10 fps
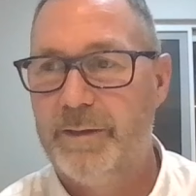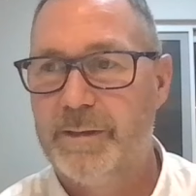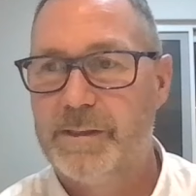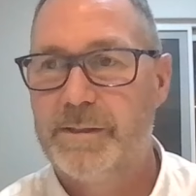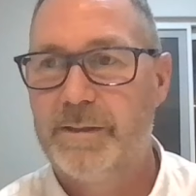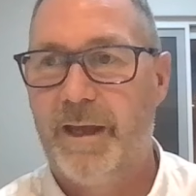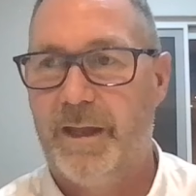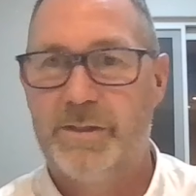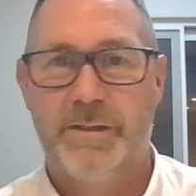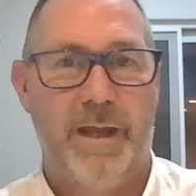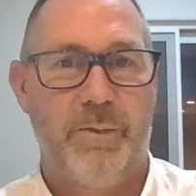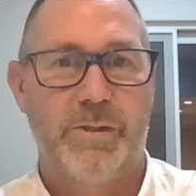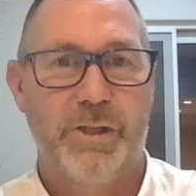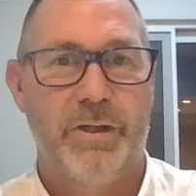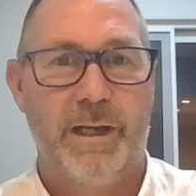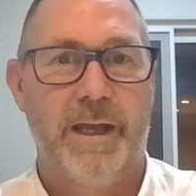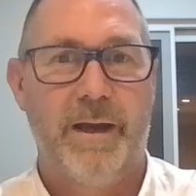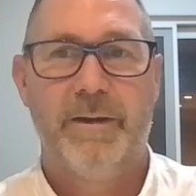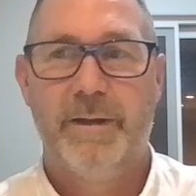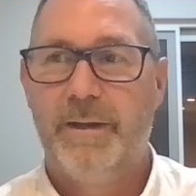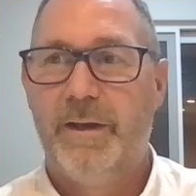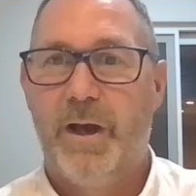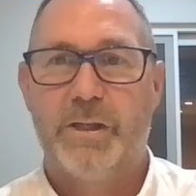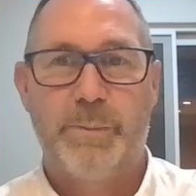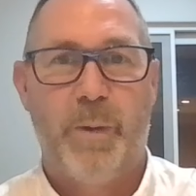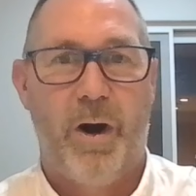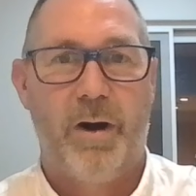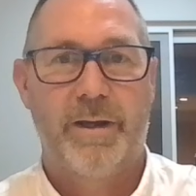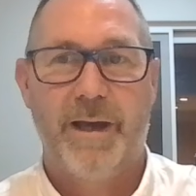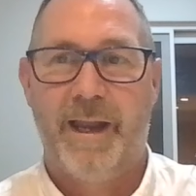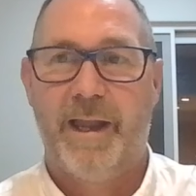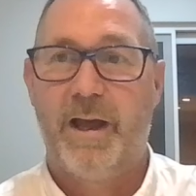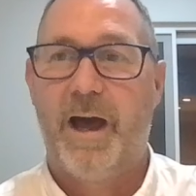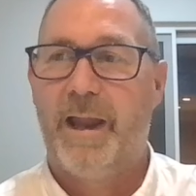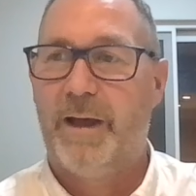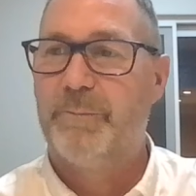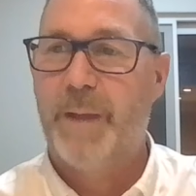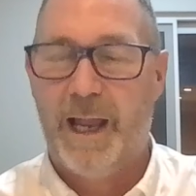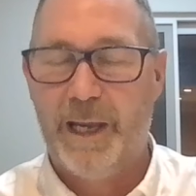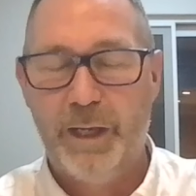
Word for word: and it it was certainly a a spark, and I and I,